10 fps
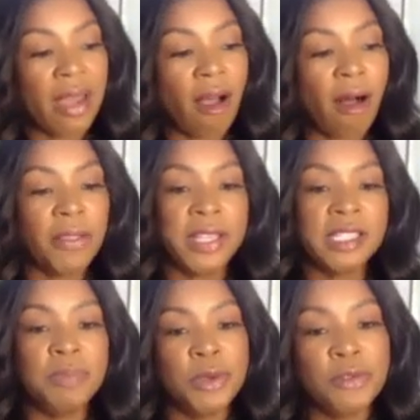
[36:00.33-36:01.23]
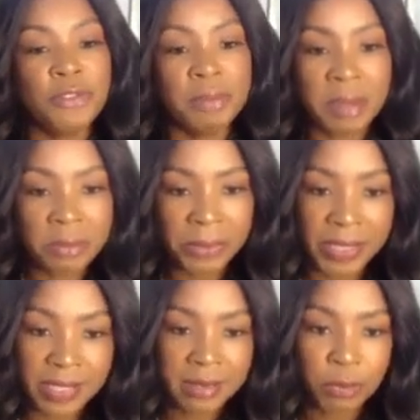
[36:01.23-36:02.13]
create all these beautiful
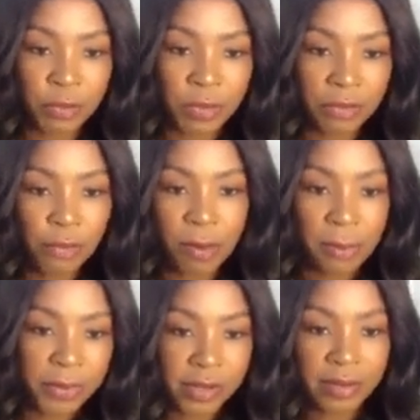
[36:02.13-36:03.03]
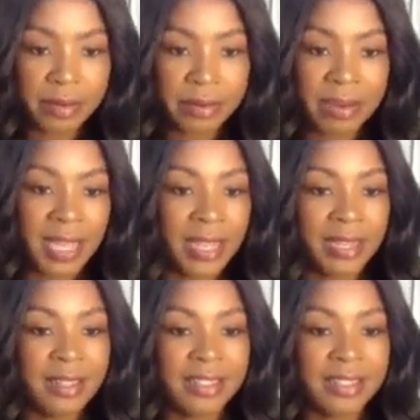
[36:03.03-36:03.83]
memories moving forward, right?